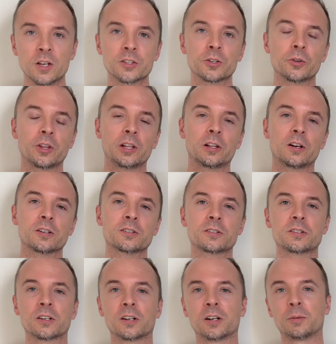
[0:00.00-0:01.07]
So they
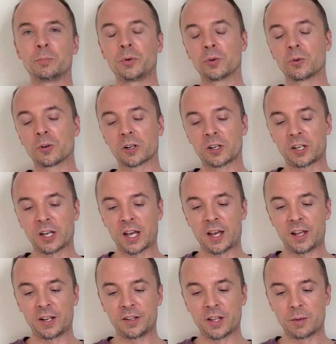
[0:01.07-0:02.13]
lost Bjork,
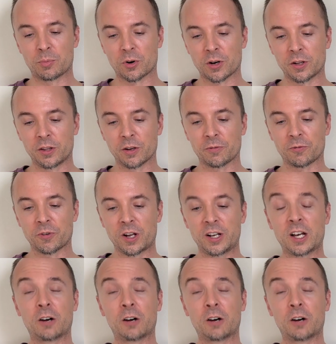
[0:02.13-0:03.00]
and they brought in their friend